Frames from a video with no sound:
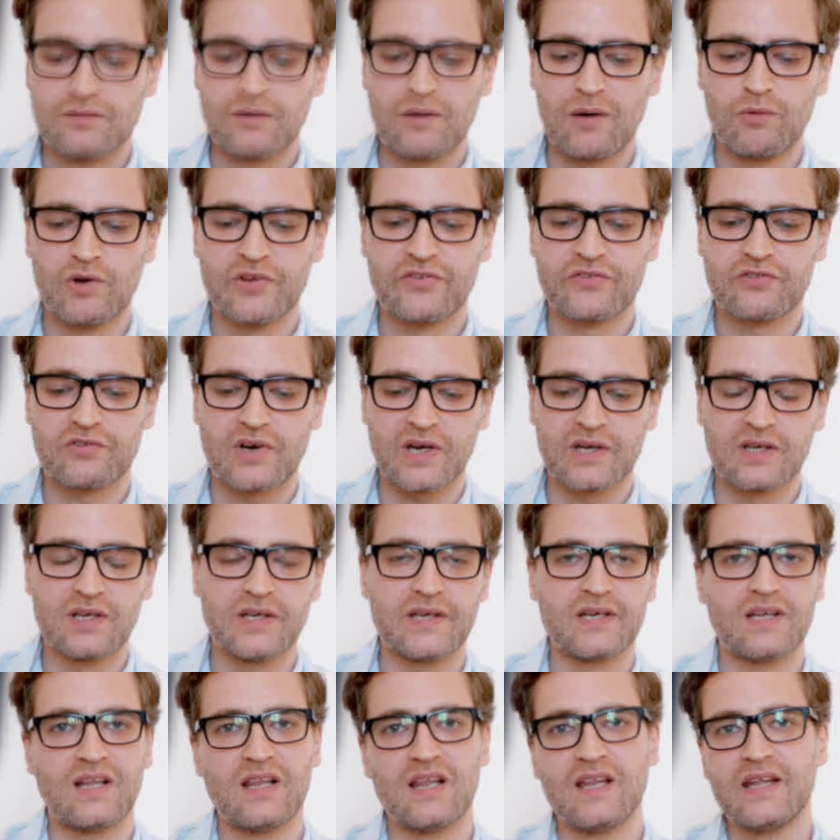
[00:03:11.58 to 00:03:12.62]
I was
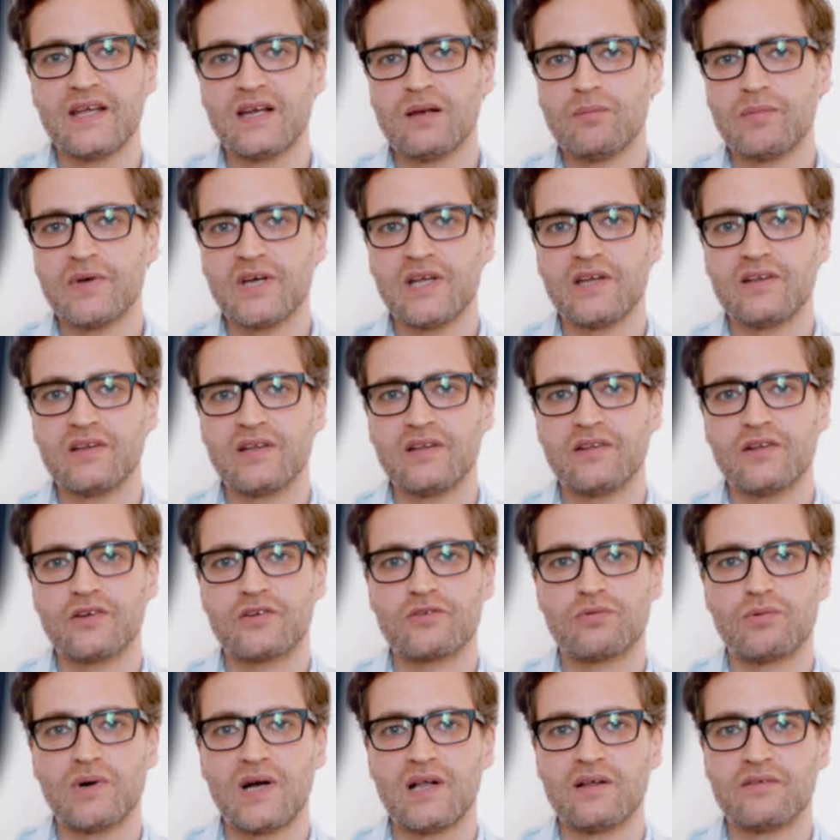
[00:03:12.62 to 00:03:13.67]
struggling a little bit in the
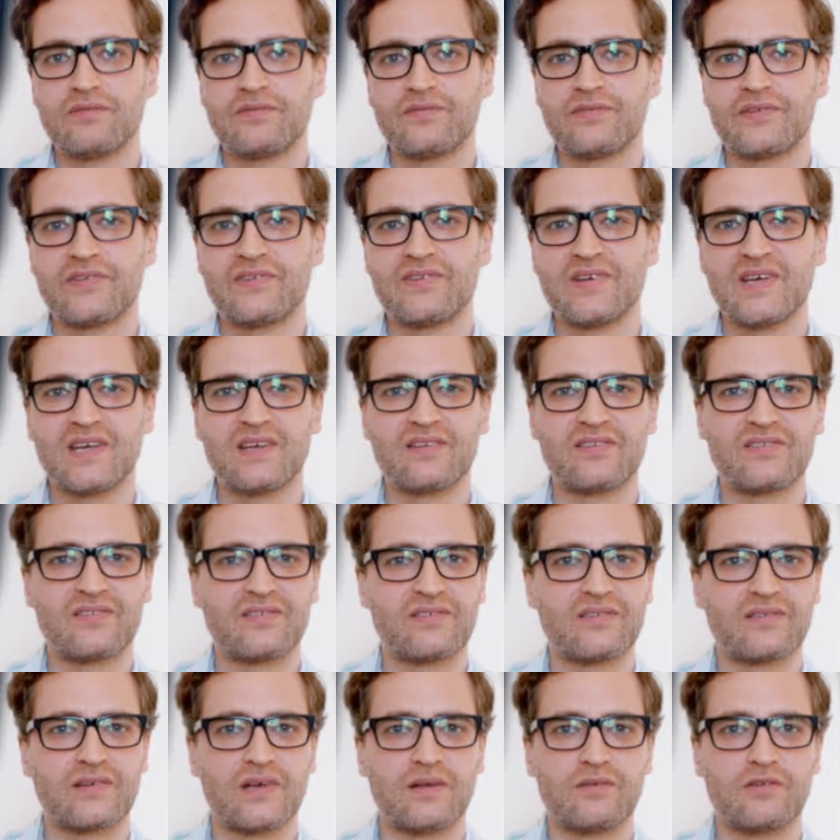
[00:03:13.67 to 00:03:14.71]

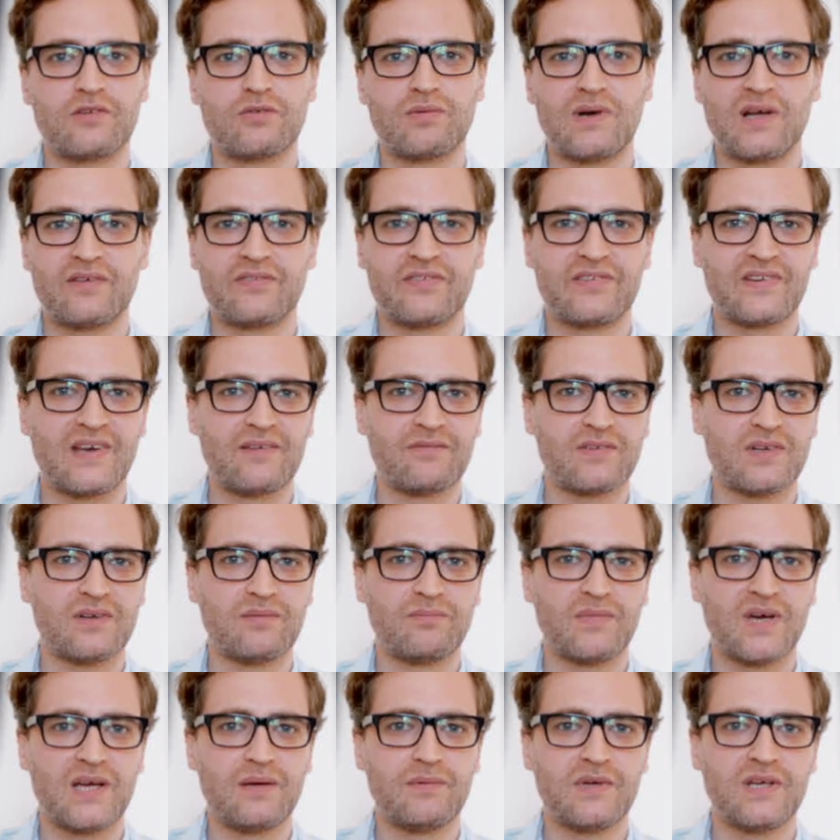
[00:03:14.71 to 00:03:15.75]
12.6 and
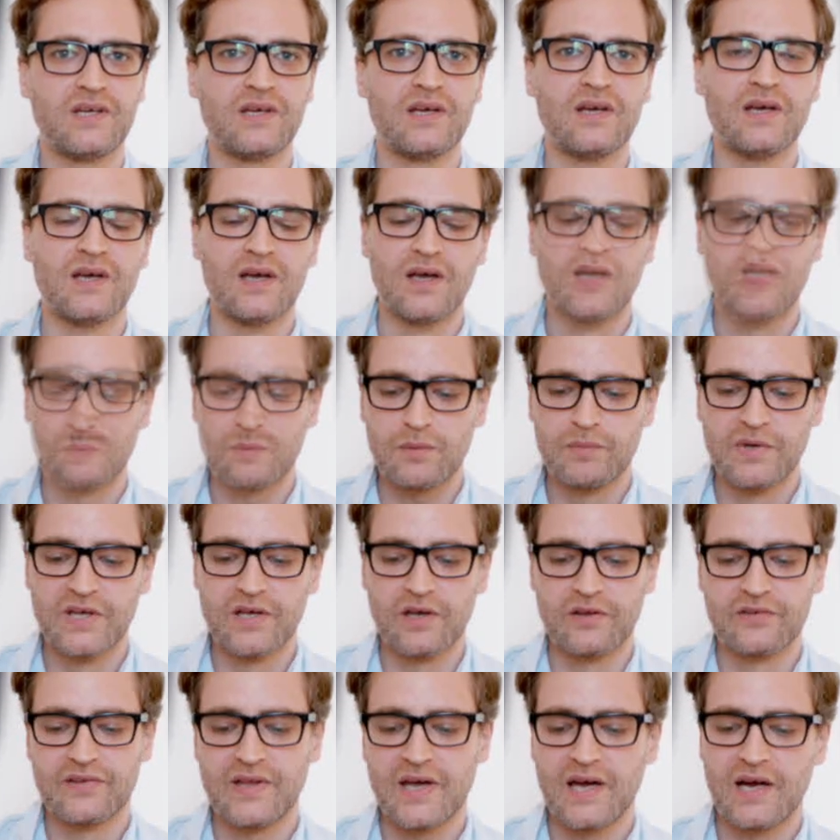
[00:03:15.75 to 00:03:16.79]
12.7 maybe,
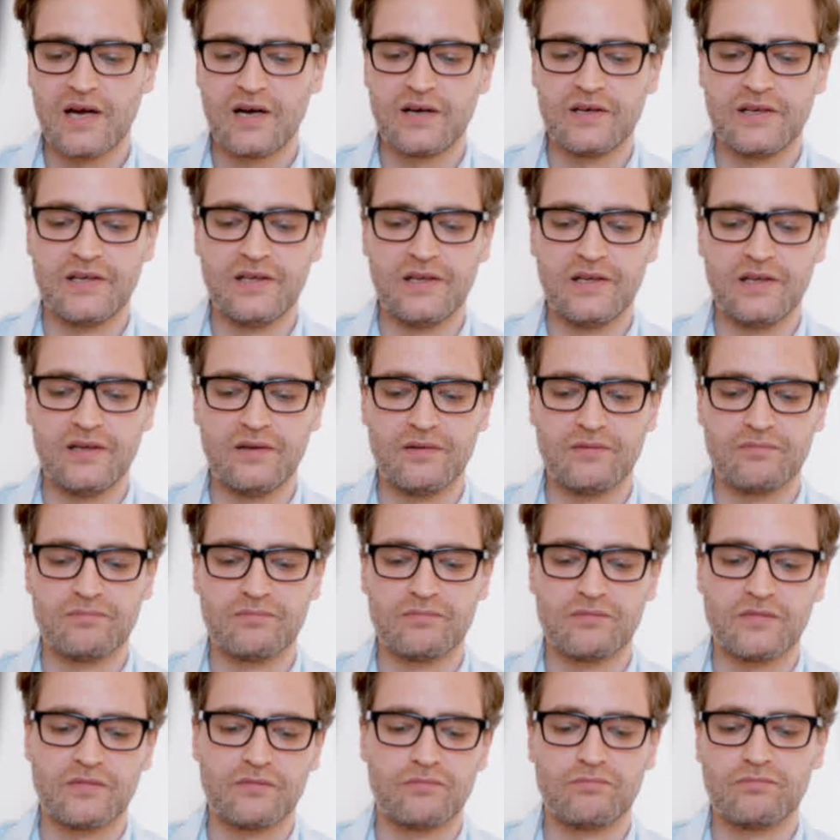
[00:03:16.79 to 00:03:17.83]
because there he
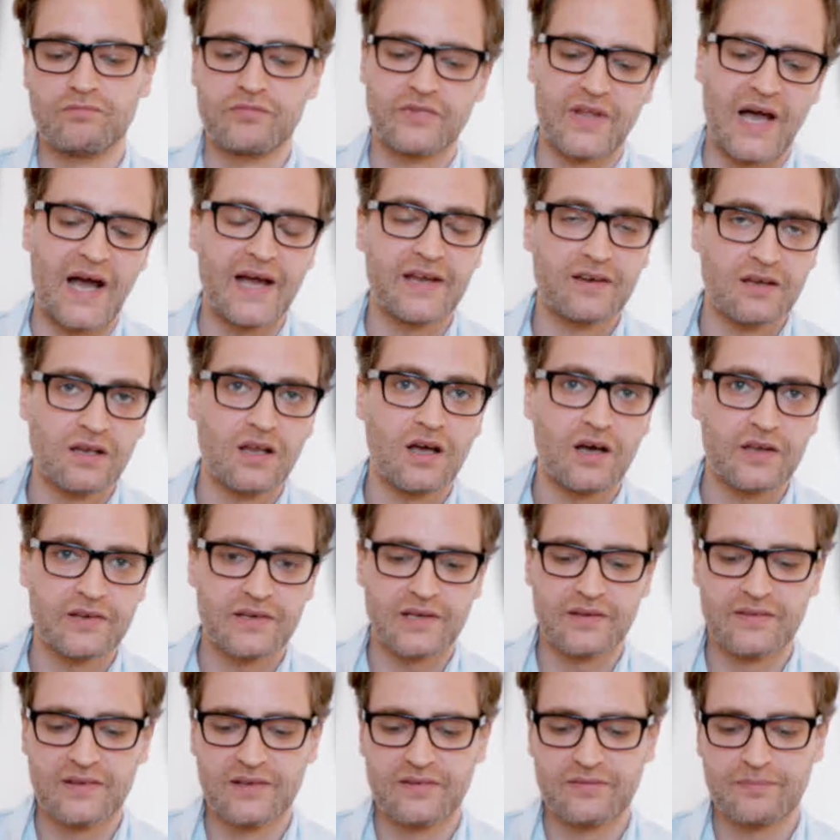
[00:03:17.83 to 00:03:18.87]
died a lot
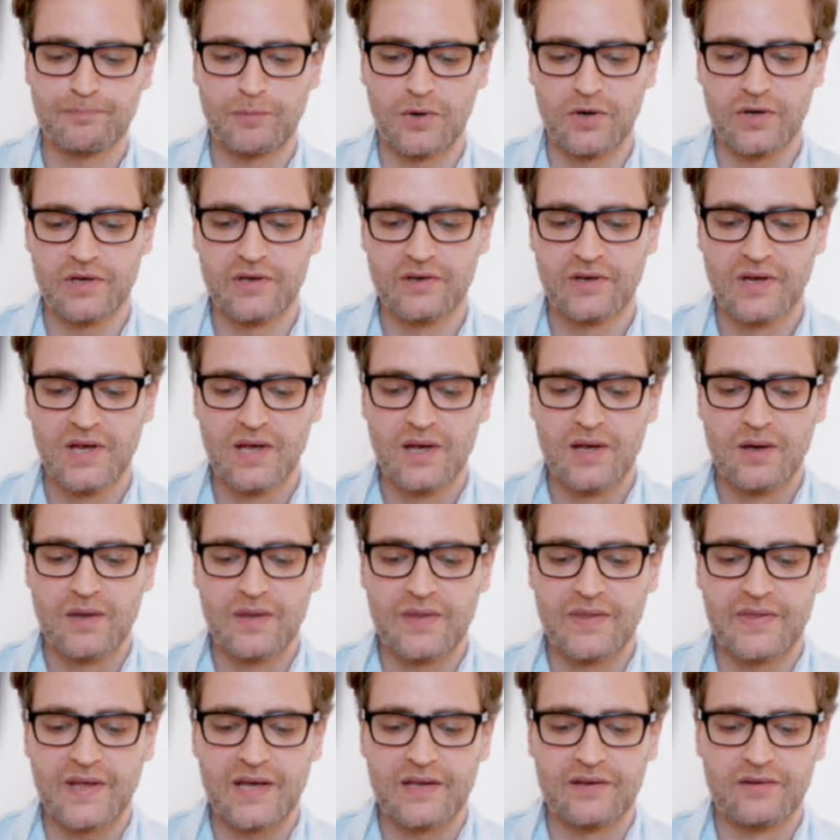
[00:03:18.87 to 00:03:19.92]
at this point,
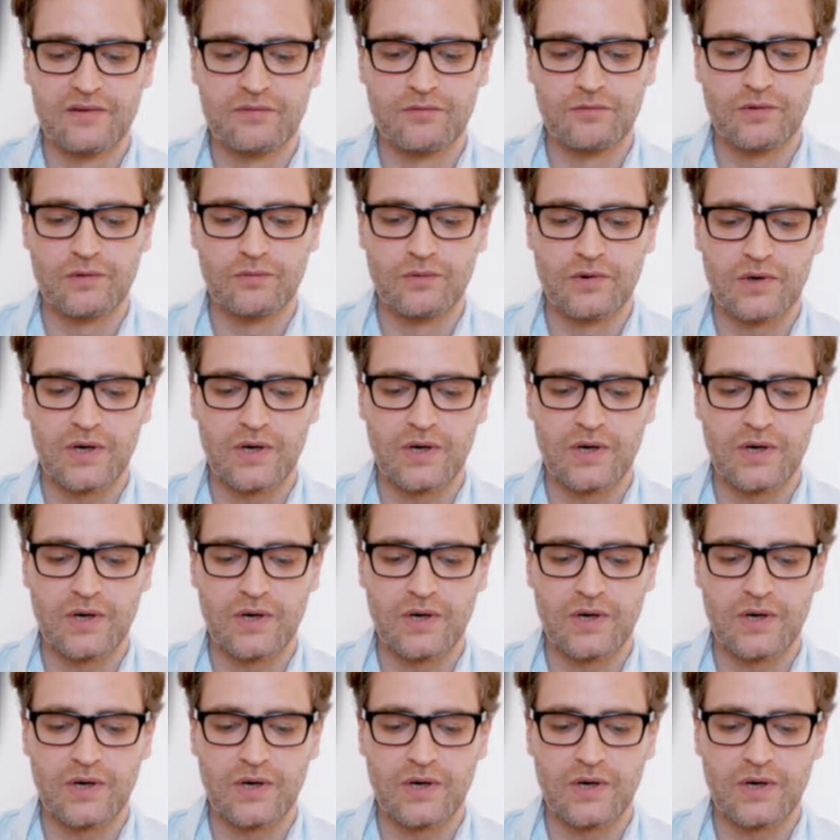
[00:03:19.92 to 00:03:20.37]
but then